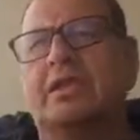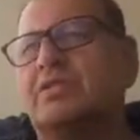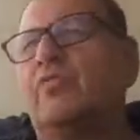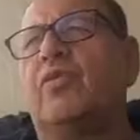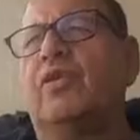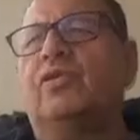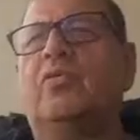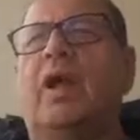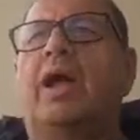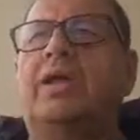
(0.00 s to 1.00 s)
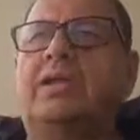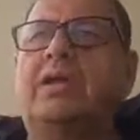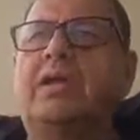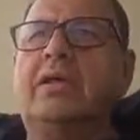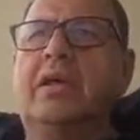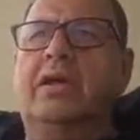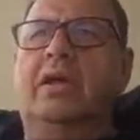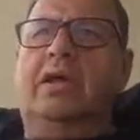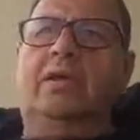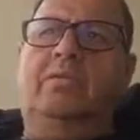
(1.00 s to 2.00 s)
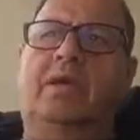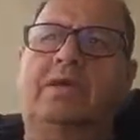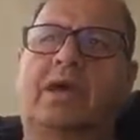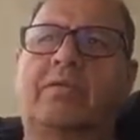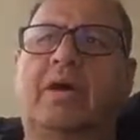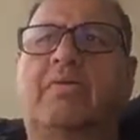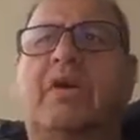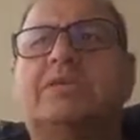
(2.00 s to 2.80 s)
just to add it, in my time I have